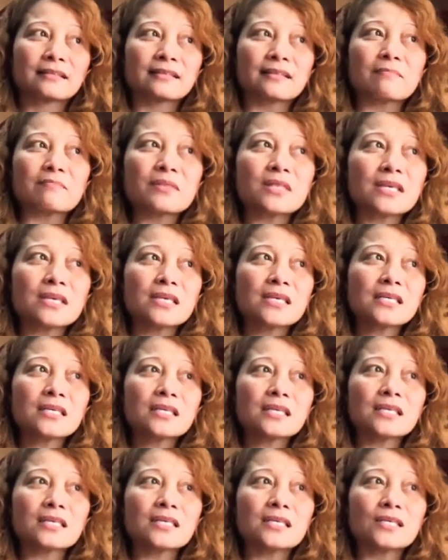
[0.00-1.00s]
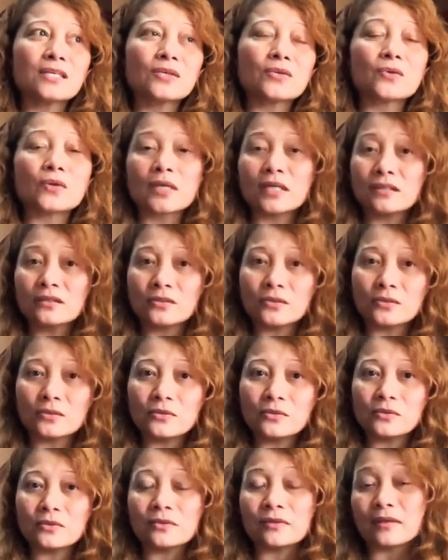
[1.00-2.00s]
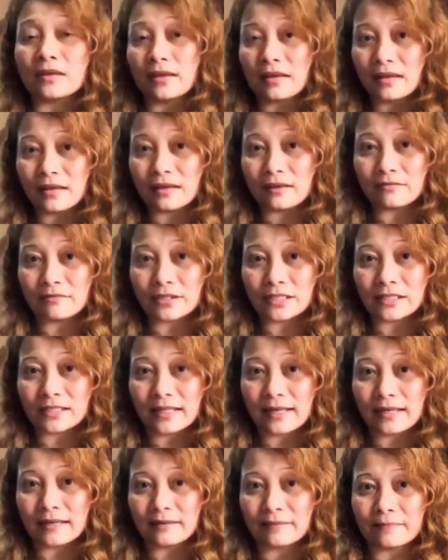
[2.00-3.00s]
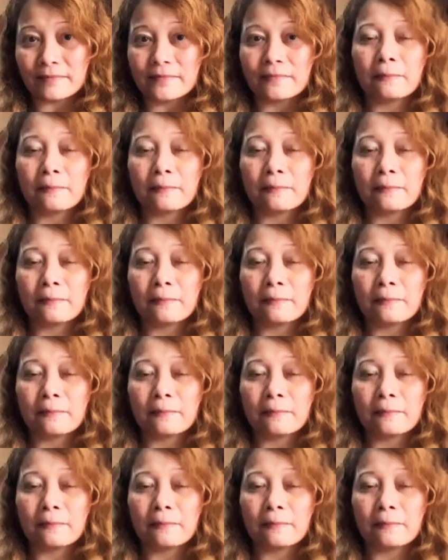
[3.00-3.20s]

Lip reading: something you can do every day.